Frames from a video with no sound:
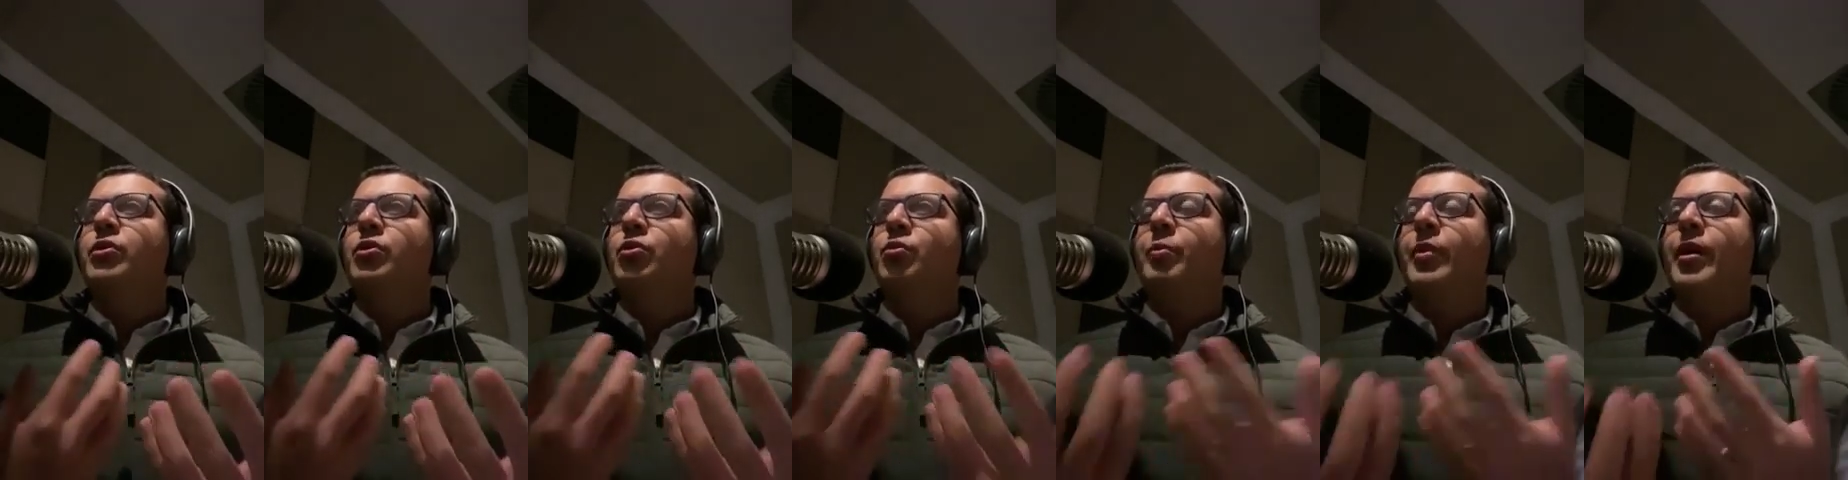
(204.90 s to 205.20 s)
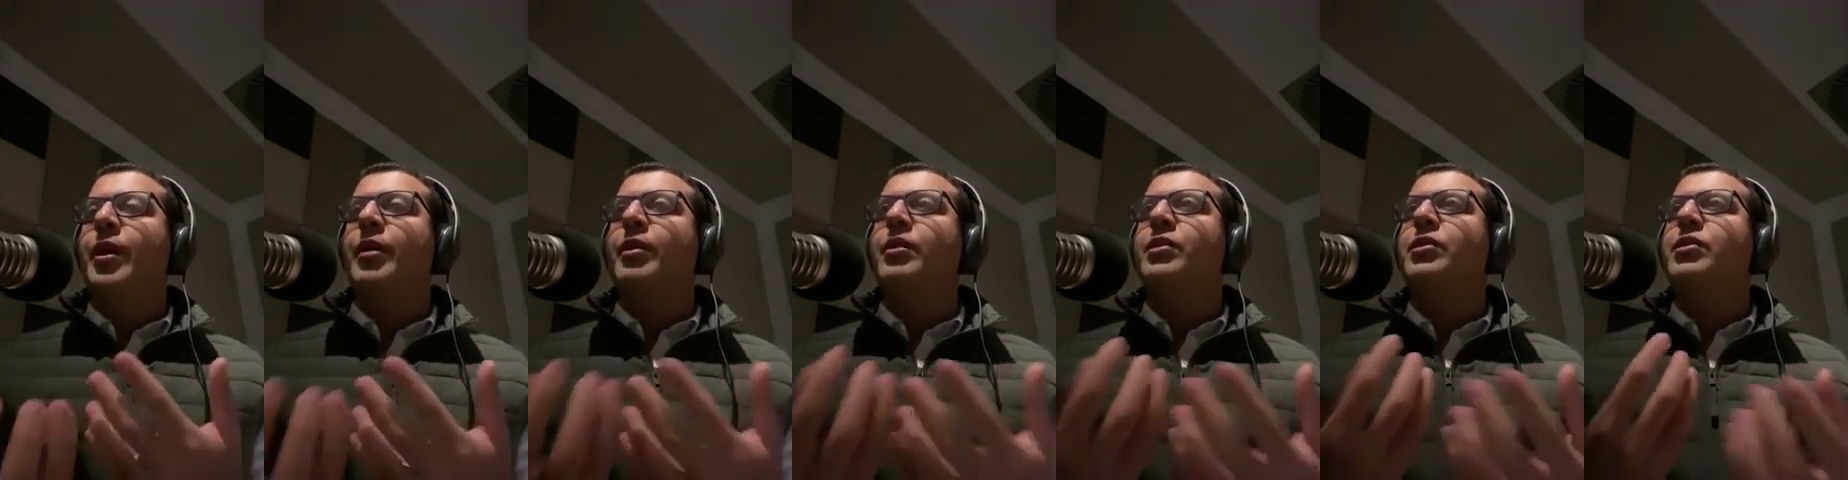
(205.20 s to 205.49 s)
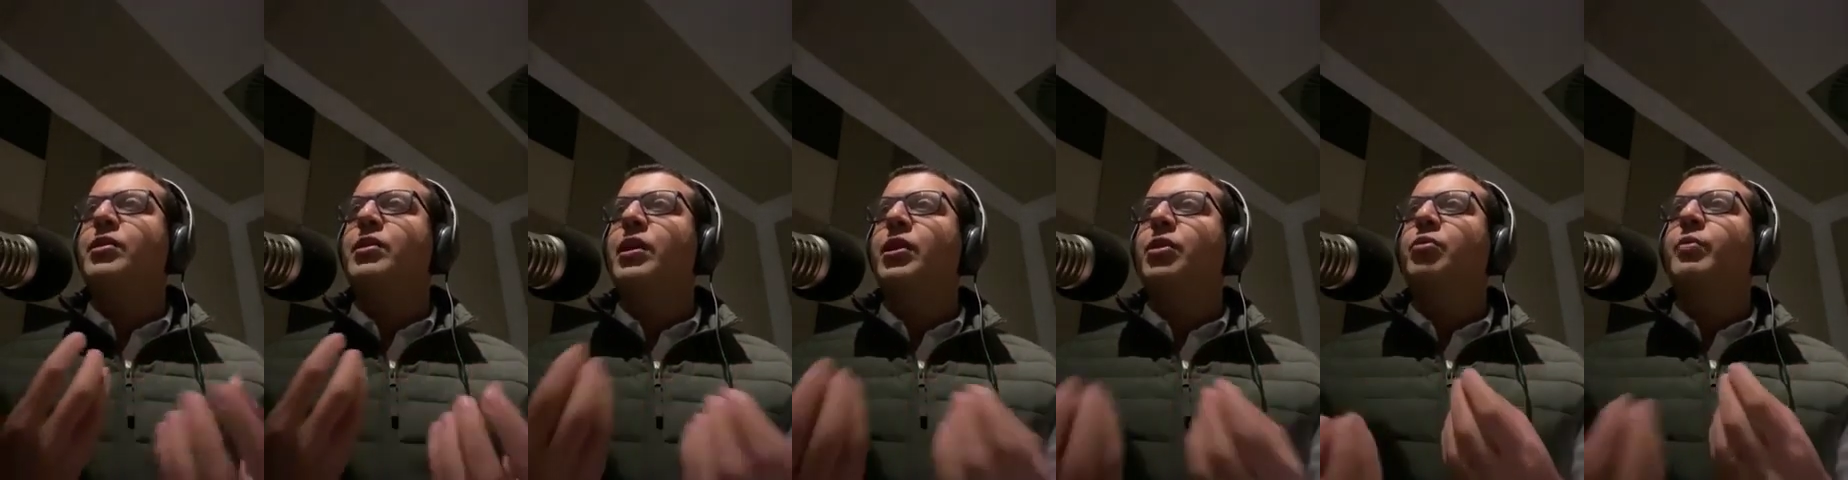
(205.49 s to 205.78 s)
So
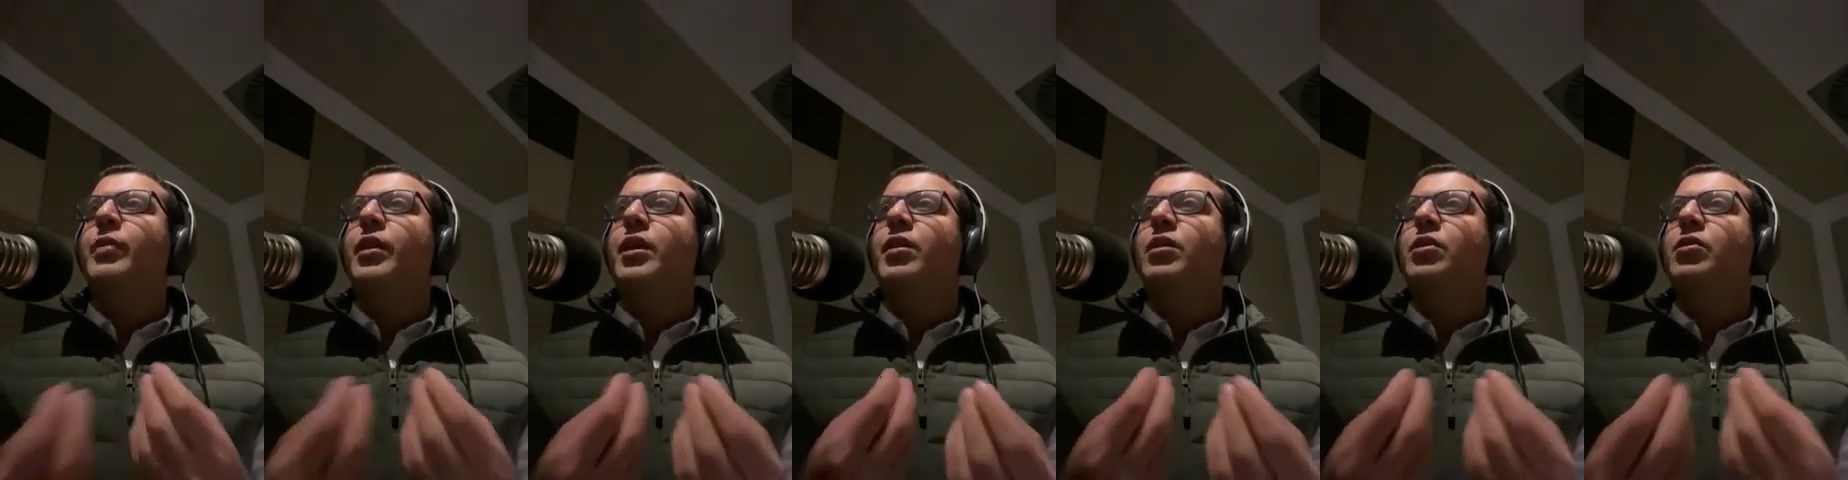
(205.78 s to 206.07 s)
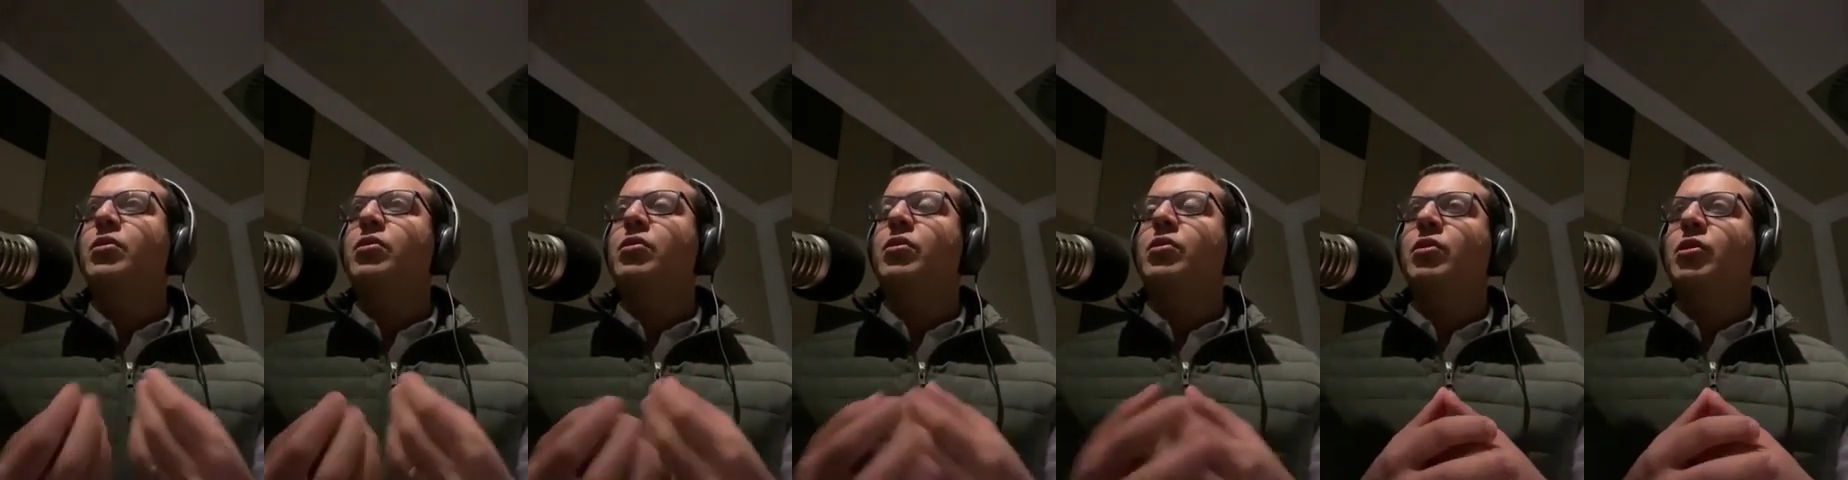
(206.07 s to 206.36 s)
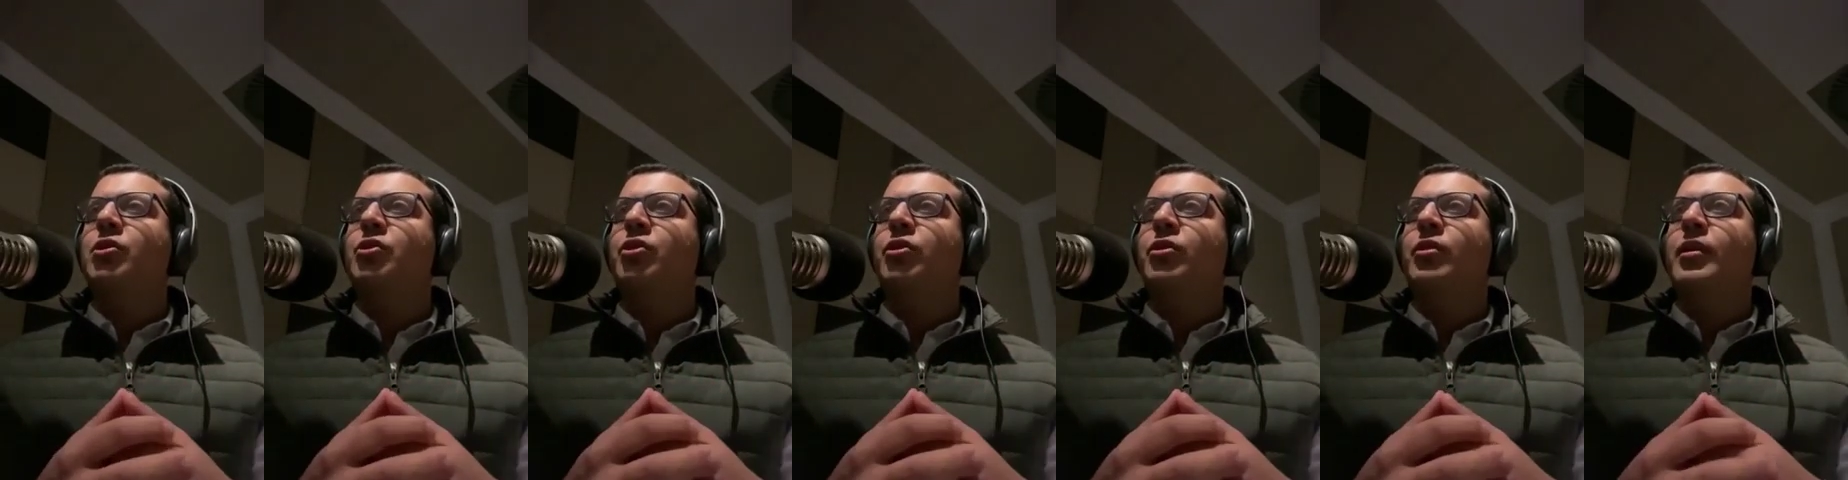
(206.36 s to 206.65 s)
parents need to make this
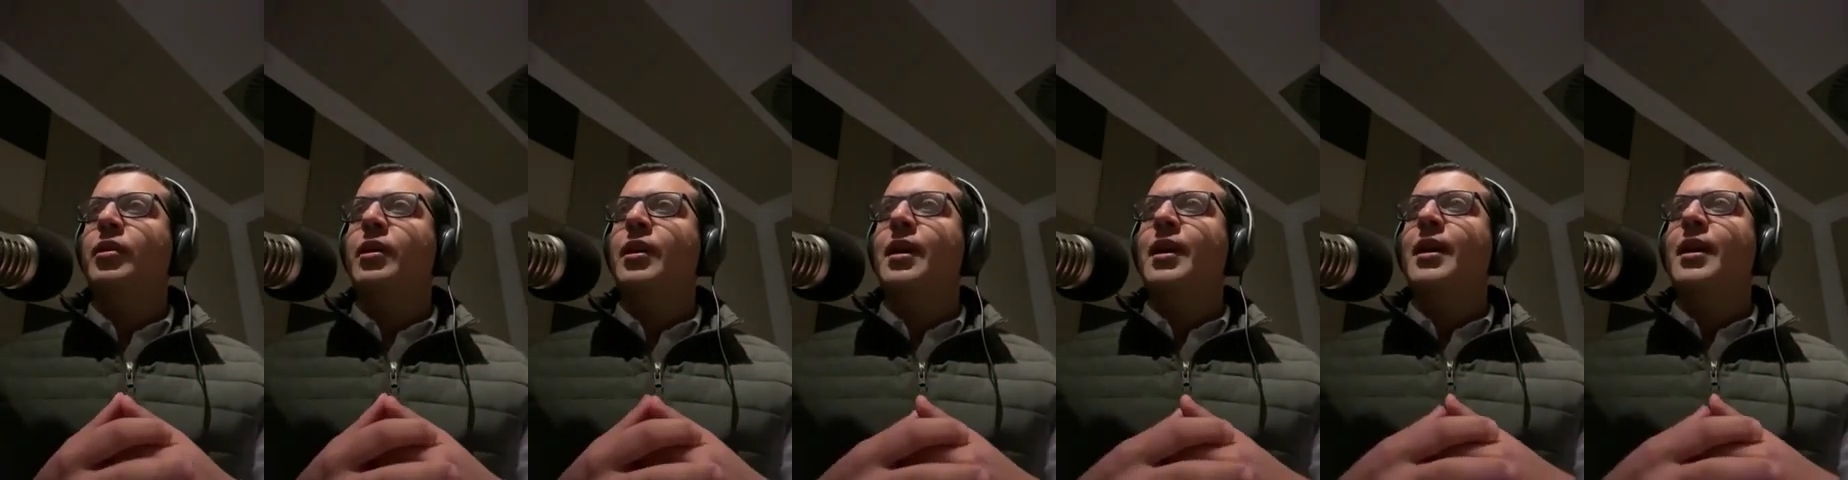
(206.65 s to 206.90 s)
decision.